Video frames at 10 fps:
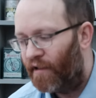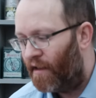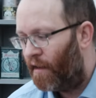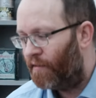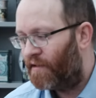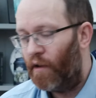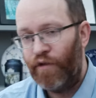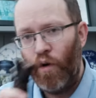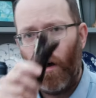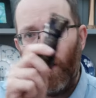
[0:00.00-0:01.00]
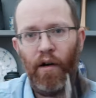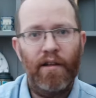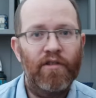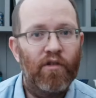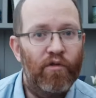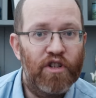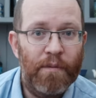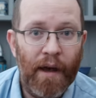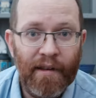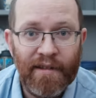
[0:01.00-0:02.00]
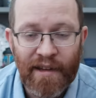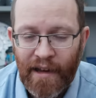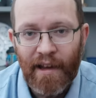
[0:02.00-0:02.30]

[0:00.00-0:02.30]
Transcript: Uh, so if you are into Urushi pens